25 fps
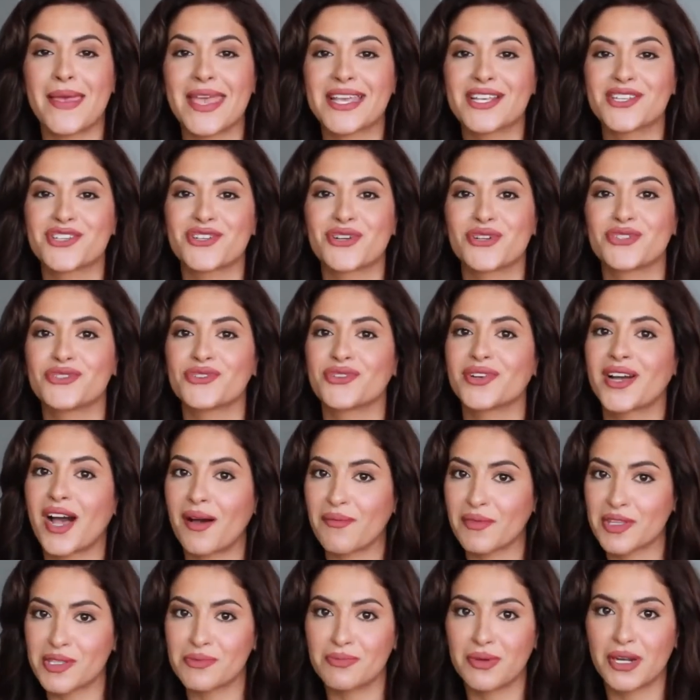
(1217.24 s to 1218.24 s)
make sure to
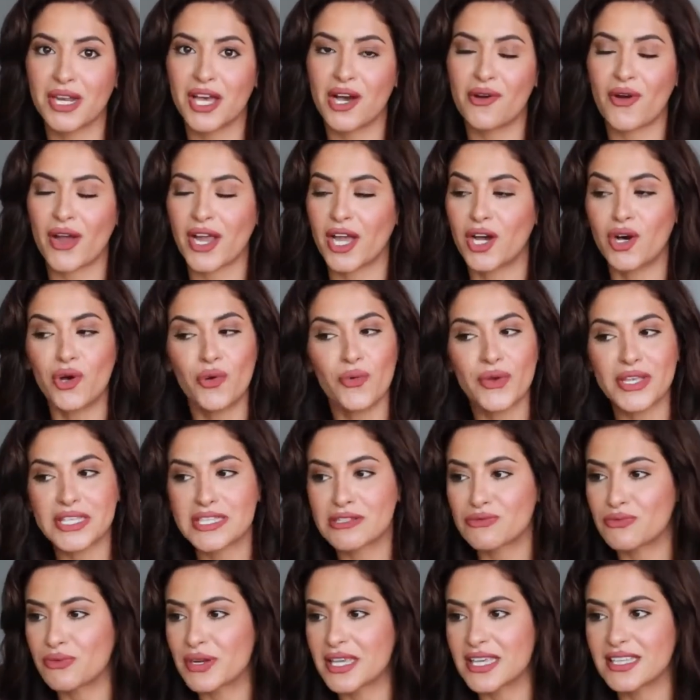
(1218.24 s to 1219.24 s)
comment below. I
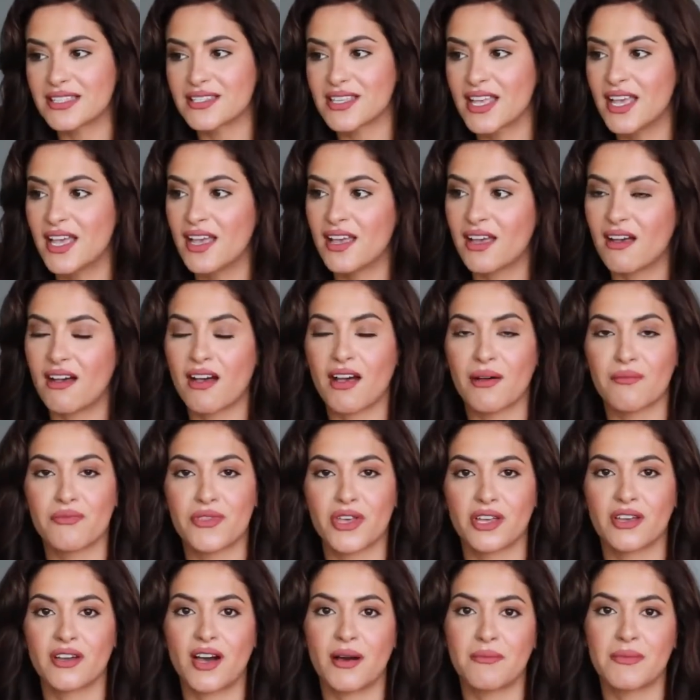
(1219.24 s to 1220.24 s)
always read
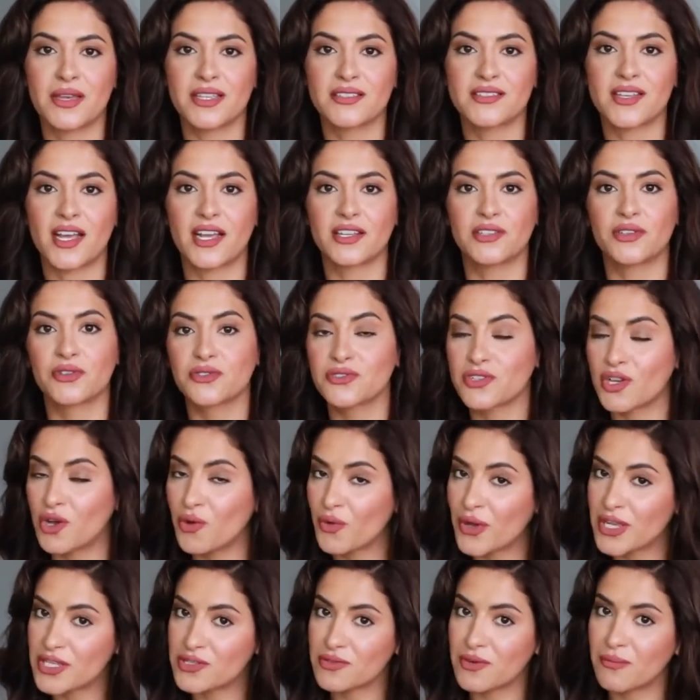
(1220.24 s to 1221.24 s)
the comments. I don't
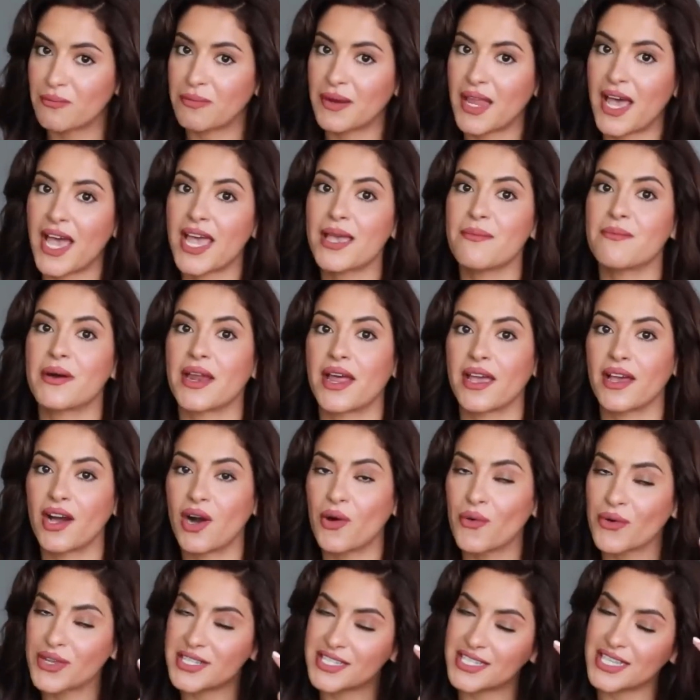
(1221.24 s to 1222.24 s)
always reply, but I
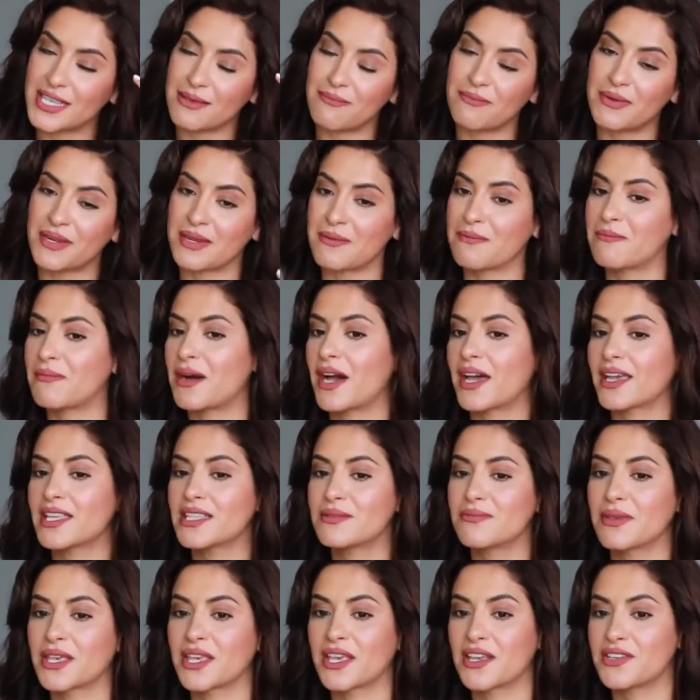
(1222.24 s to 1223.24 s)
always keep it in
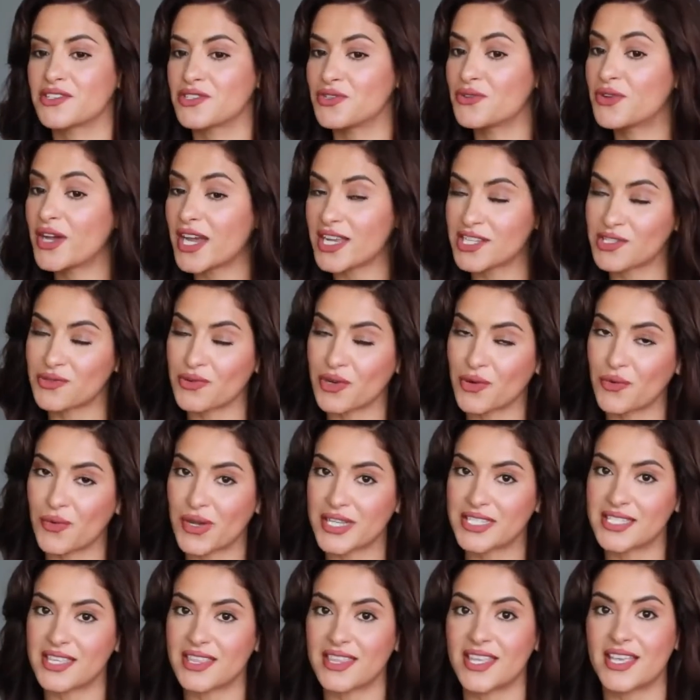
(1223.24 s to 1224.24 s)
mind because you guys
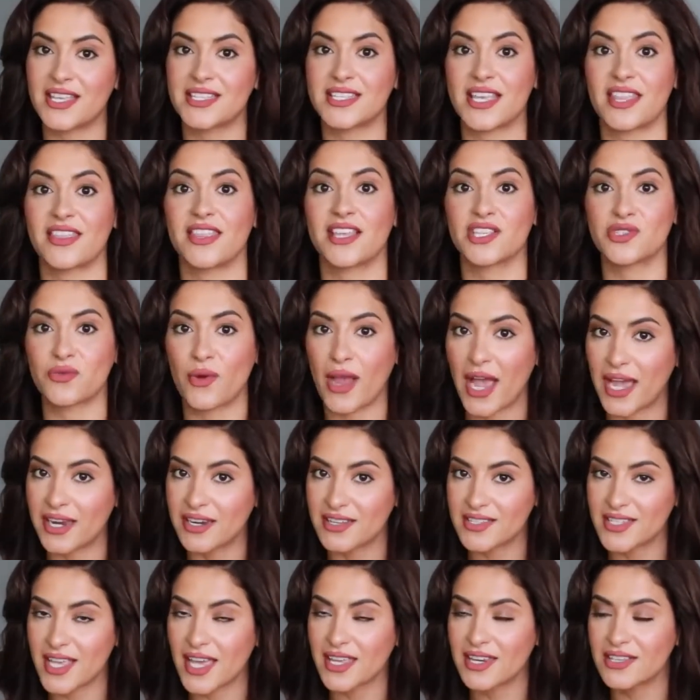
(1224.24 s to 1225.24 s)
requested this, and that's why
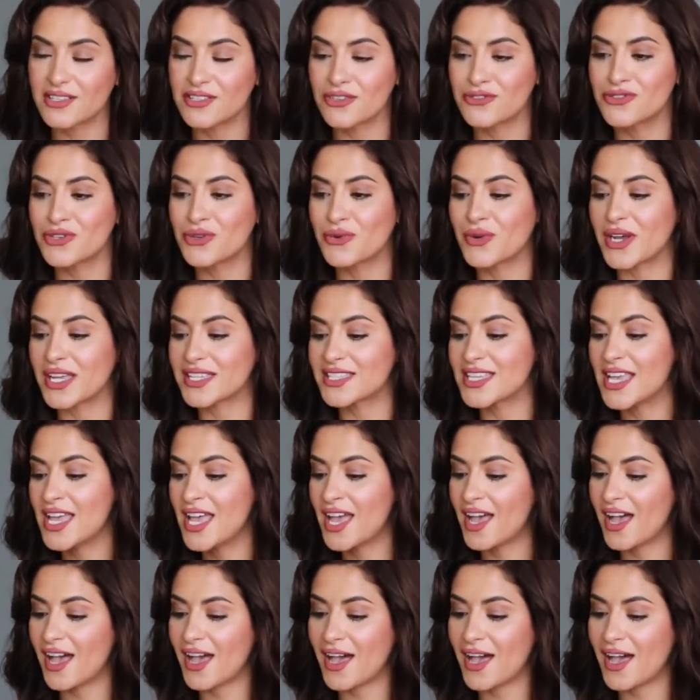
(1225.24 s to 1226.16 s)
I decided to do it.